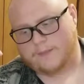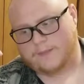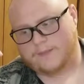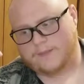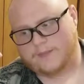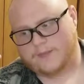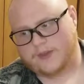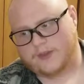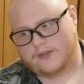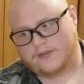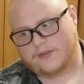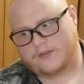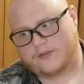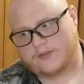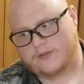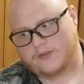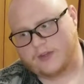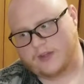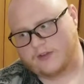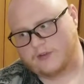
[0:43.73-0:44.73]

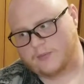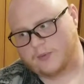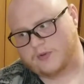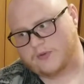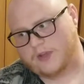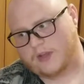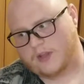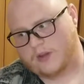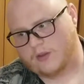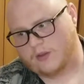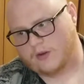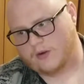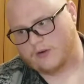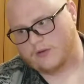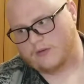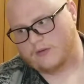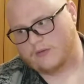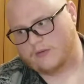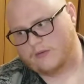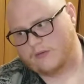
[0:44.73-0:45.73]
These
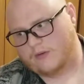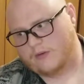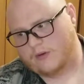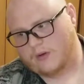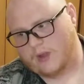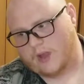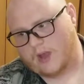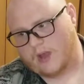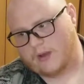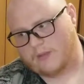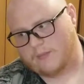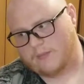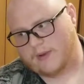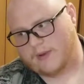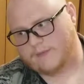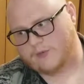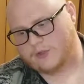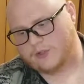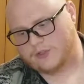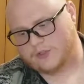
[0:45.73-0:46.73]
particular
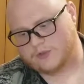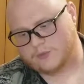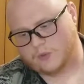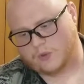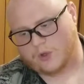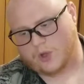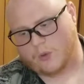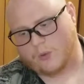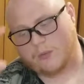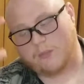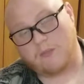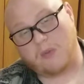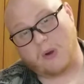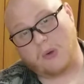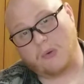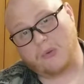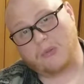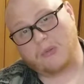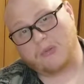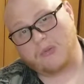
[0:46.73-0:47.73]
beverages will go with
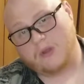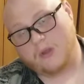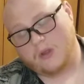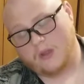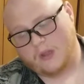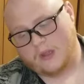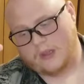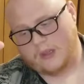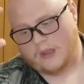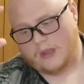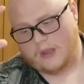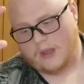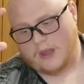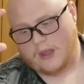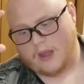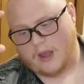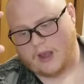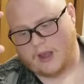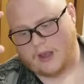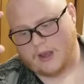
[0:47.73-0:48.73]
both.
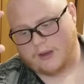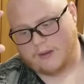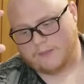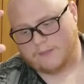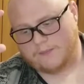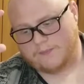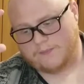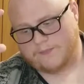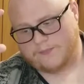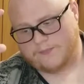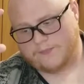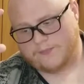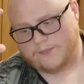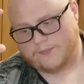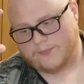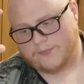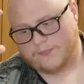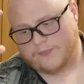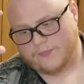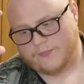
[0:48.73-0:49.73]
So
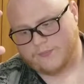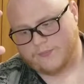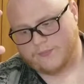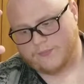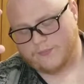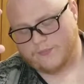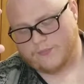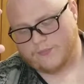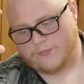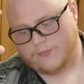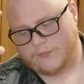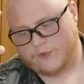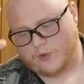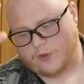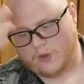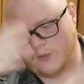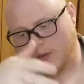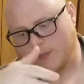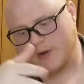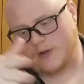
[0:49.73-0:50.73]

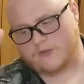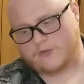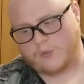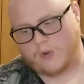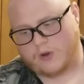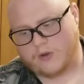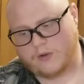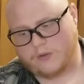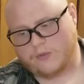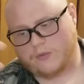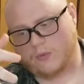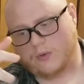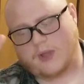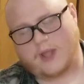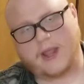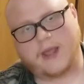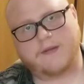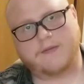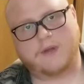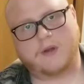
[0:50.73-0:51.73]
let me just walk you through what
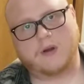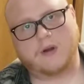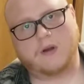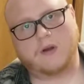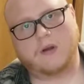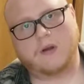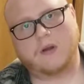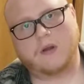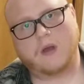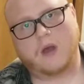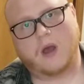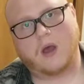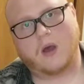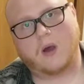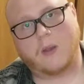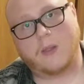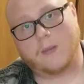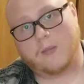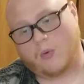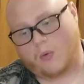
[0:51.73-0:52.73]
I have here
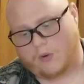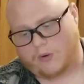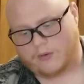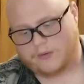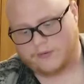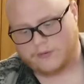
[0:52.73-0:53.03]
on the board.